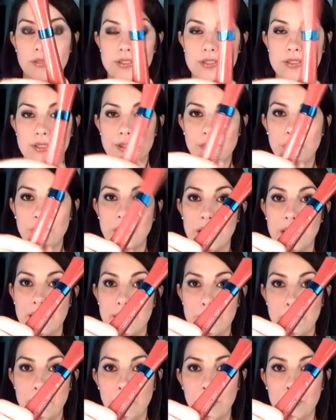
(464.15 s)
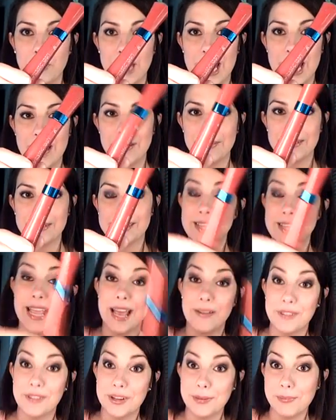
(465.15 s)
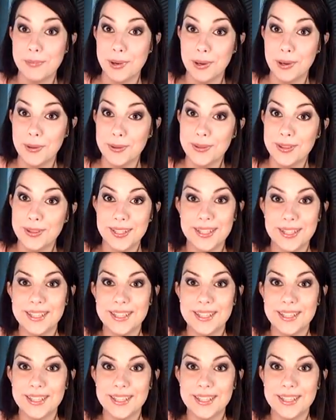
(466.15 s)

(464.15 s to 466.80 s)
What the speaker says: it's just what I pulled out because I have it in both.